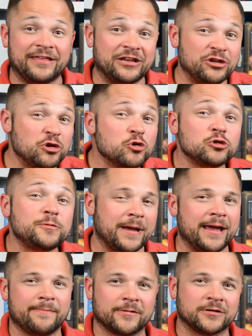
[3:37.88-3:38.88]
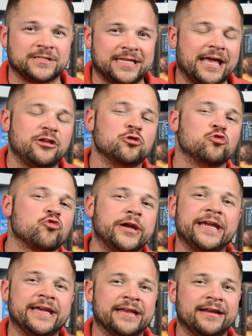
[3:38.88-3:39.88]
newspapers that you
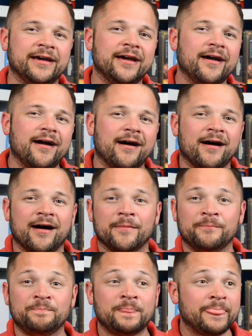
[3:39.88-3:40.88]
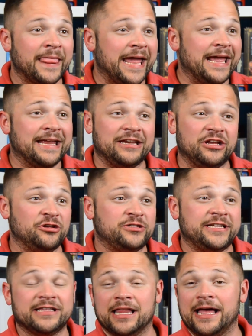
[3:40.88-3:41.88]
read, and you
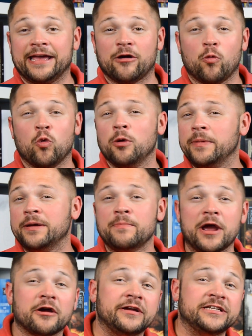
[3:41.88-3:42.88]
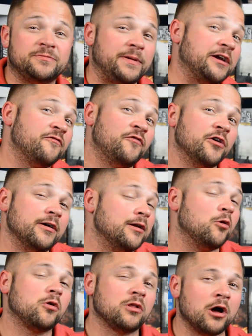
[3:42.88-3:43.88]
see like woman marries Bigfoot in
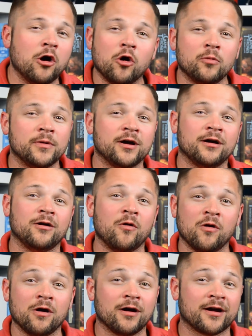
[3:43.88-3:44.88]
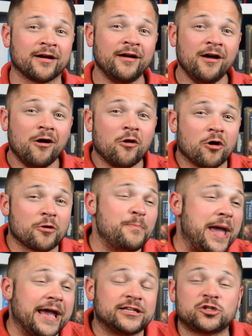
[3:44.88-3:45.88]
Oklahoma, or
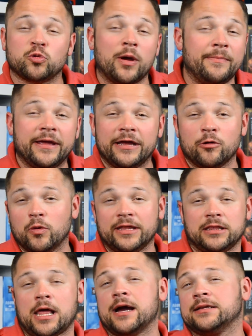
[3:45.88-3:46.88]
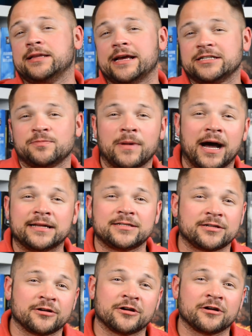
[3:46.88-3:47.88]
man swimming with Loch Ness
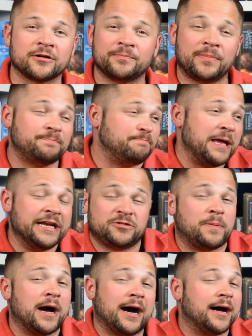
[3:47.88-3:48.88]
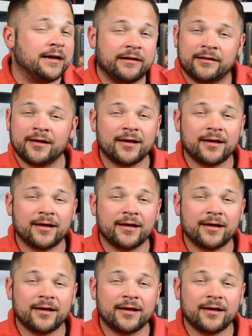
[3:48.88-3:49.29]
Monster in his pond,